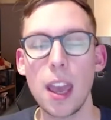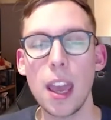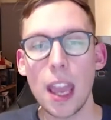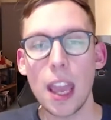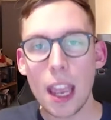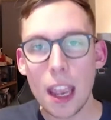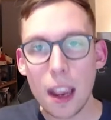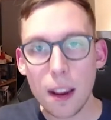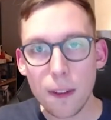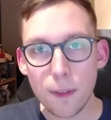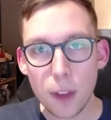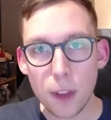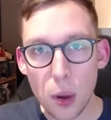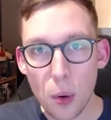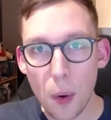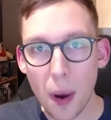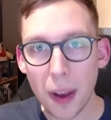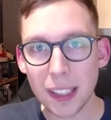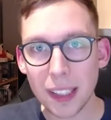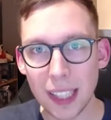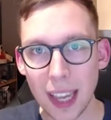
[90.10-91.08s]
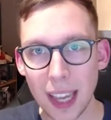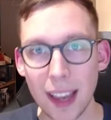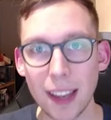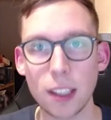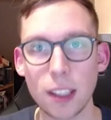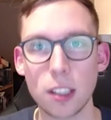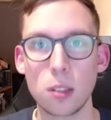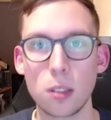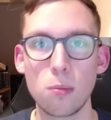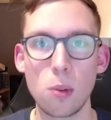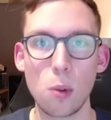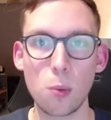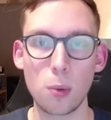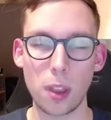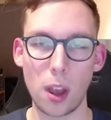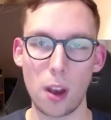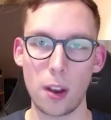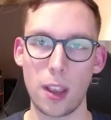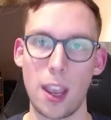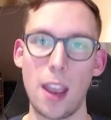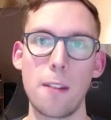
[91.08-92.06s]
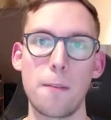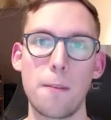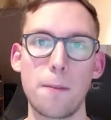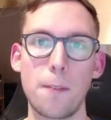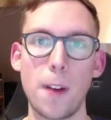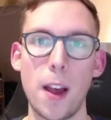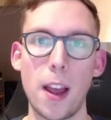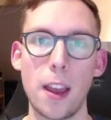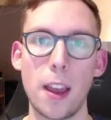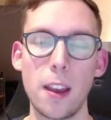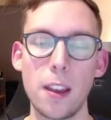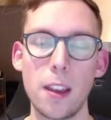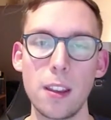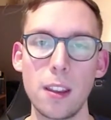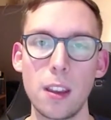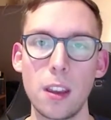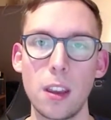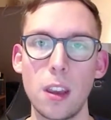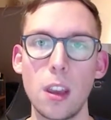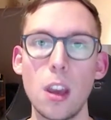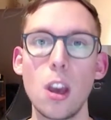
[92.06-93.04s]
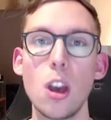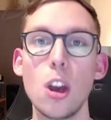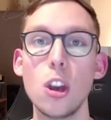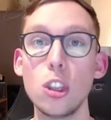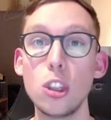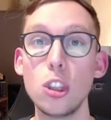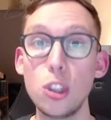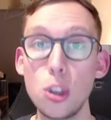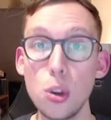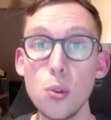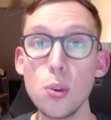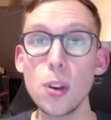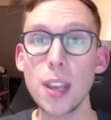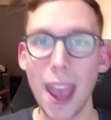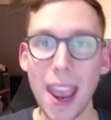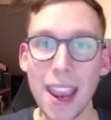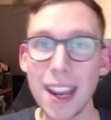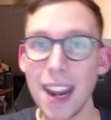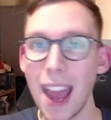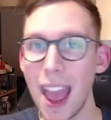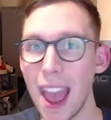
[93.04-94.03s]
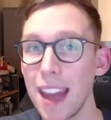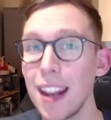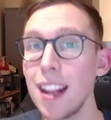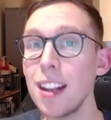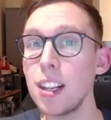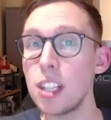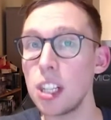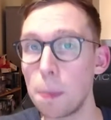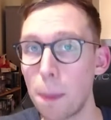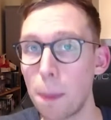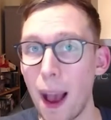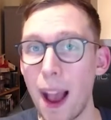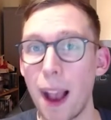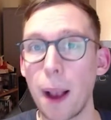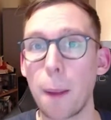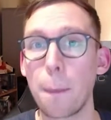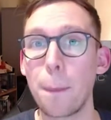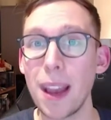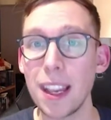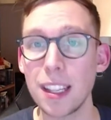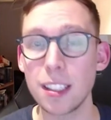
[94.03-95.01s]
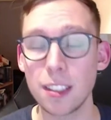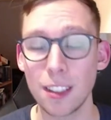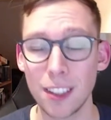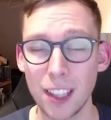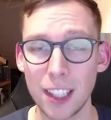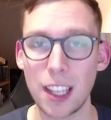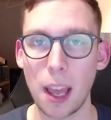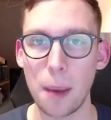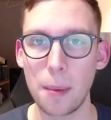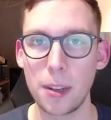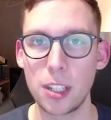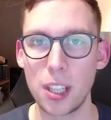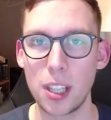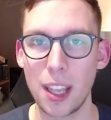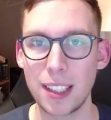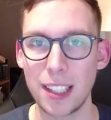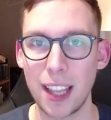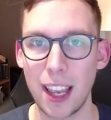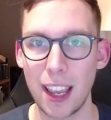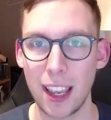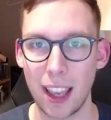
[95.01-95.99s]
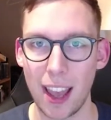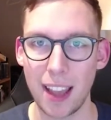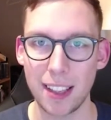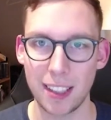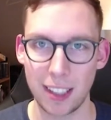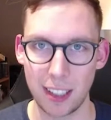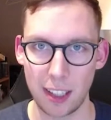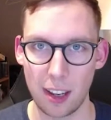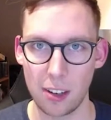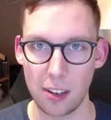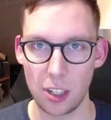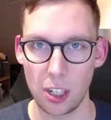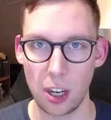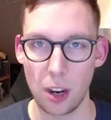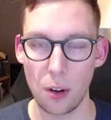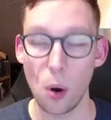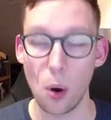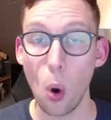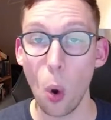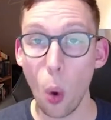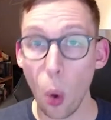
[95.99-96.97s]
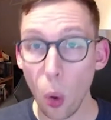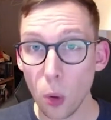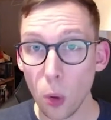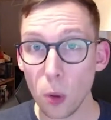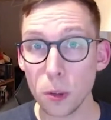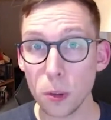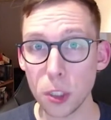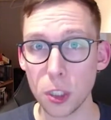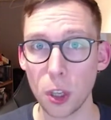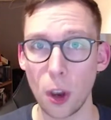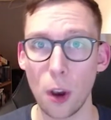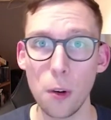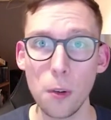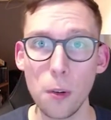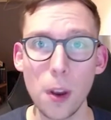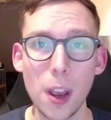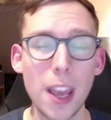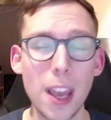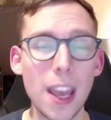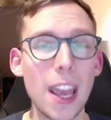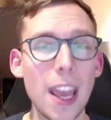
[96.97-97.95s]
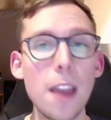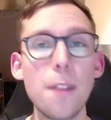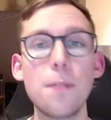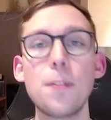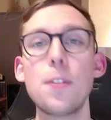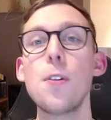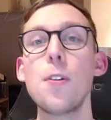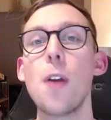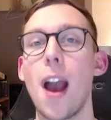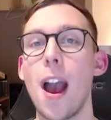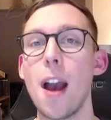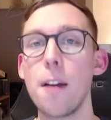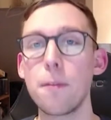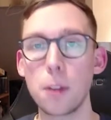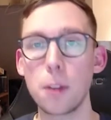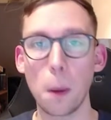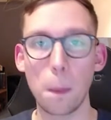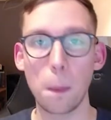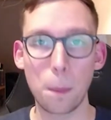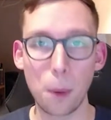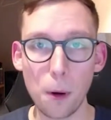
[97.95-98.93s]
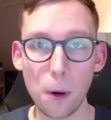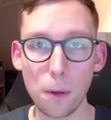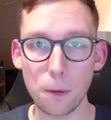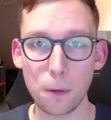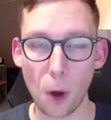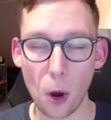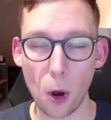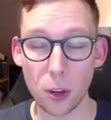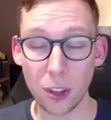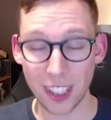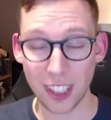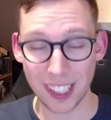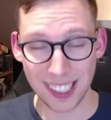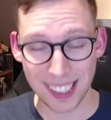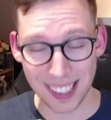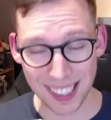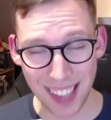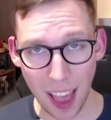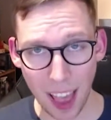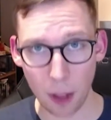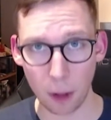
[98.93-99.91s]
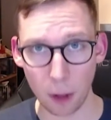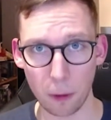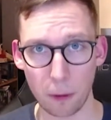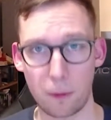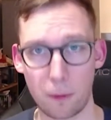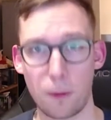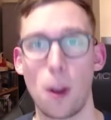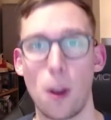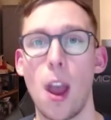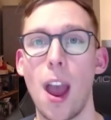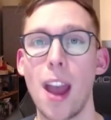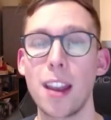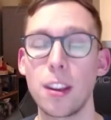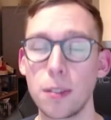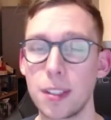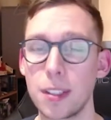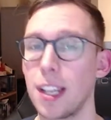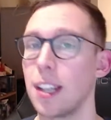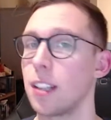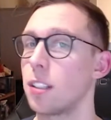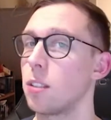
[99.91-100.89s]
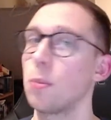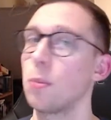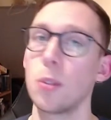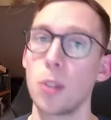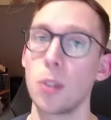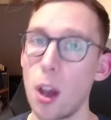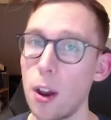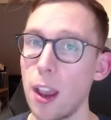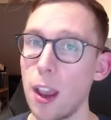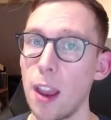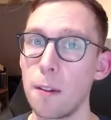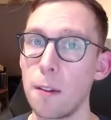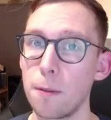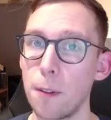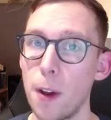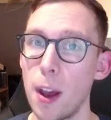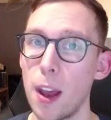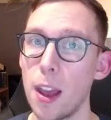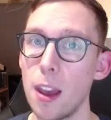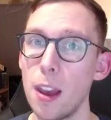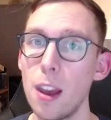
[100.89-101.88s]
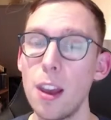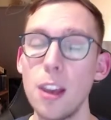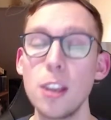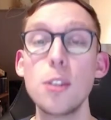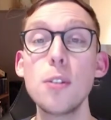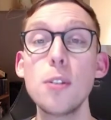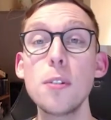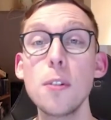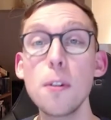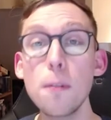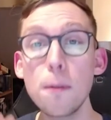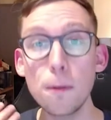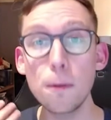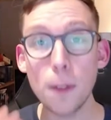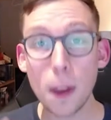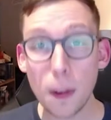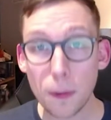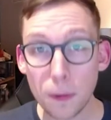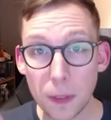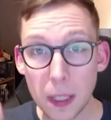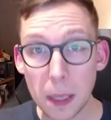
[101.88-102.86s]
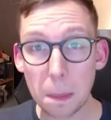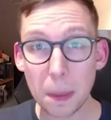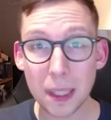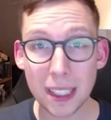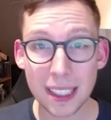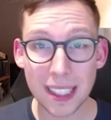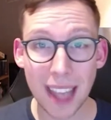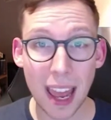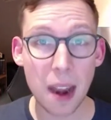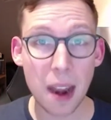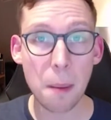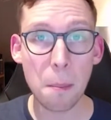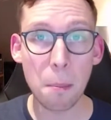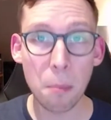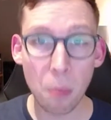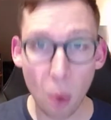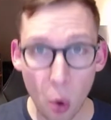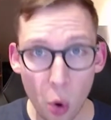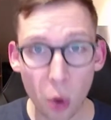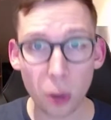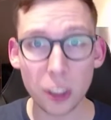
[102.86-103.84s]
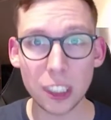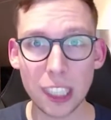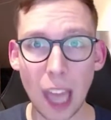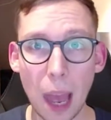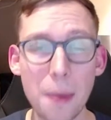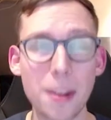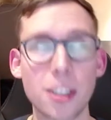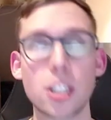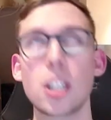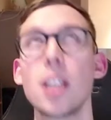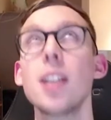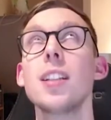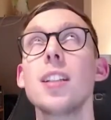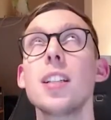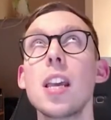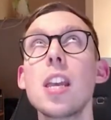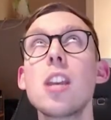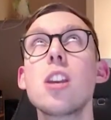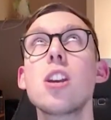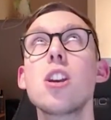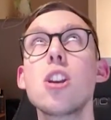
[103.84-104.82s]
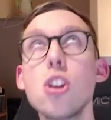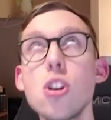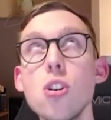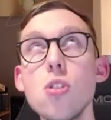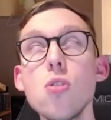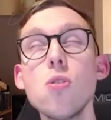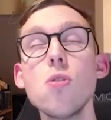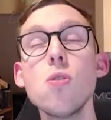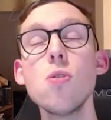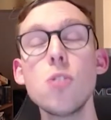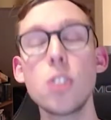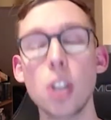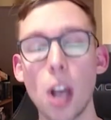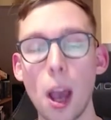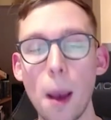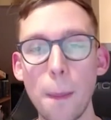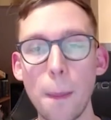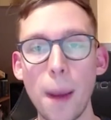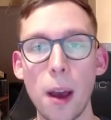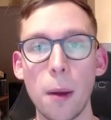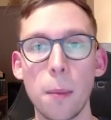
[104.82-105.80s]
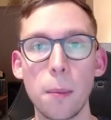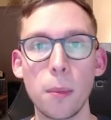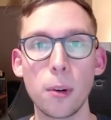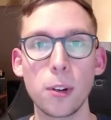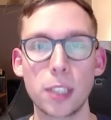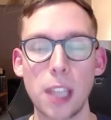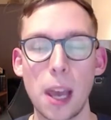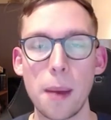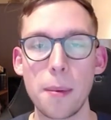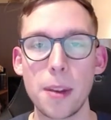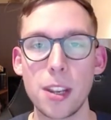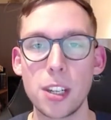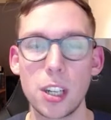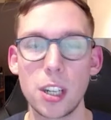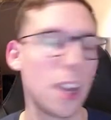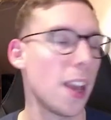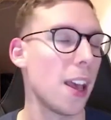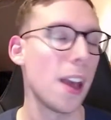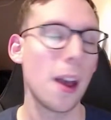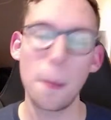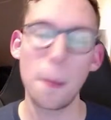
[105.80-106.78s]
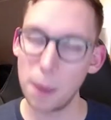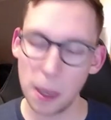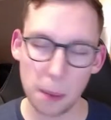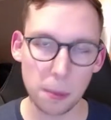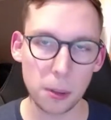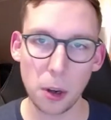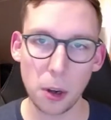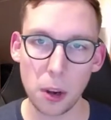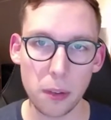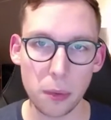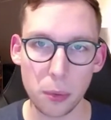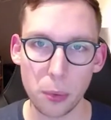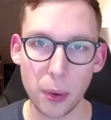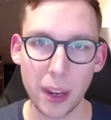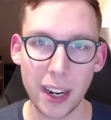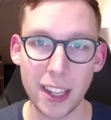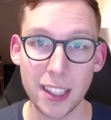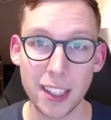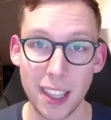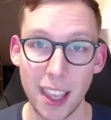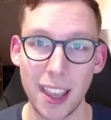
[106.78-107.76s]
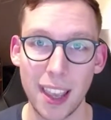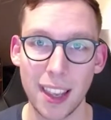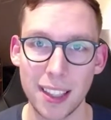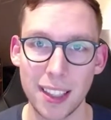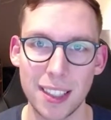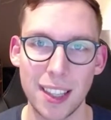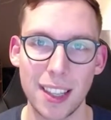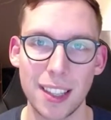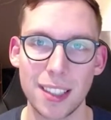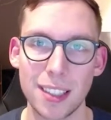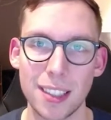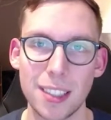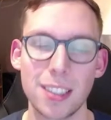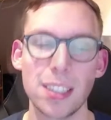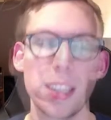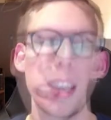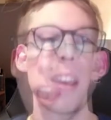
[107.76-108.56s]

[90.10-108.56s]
If you attack someone with Arcane Fire, you gain energy back based on the damage they take as Adagio. Also, if you have your buff on yourself and you attack someone with Arcane Fire, you do 50% more damage. That is a huge amount more damage. People don't even realize that it exists.